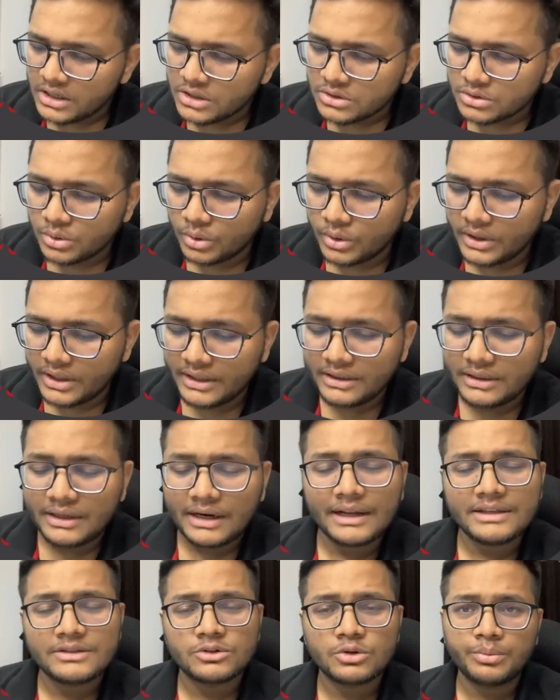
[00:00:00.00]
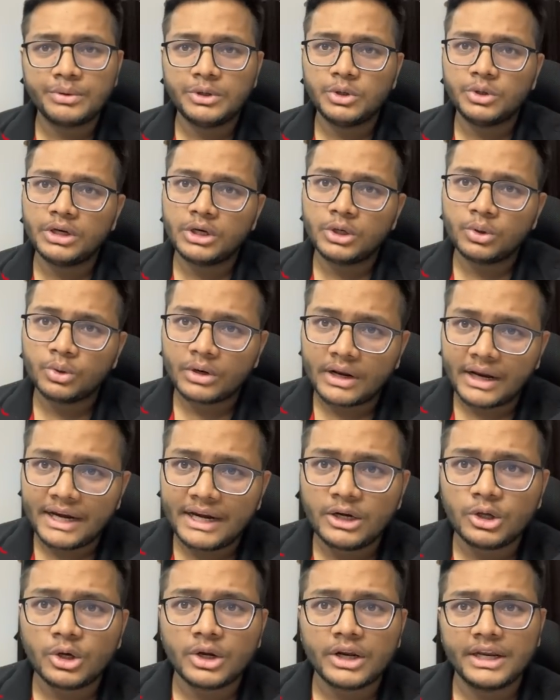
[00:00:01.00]
So in that S O P, you need to
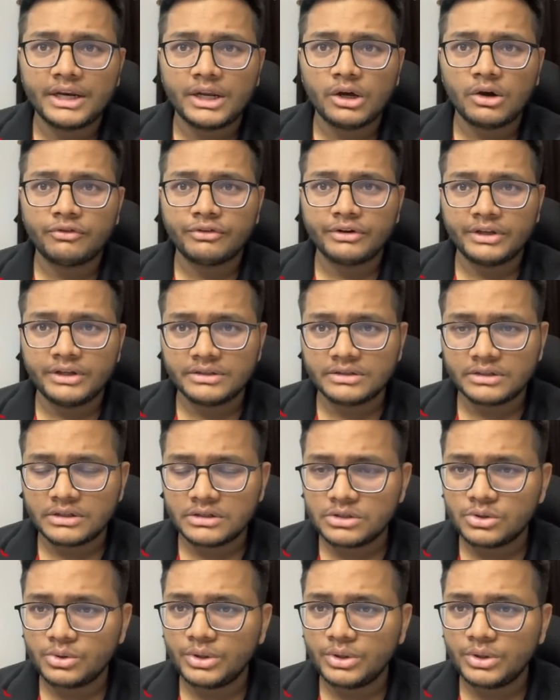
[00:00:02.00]
write your area of research.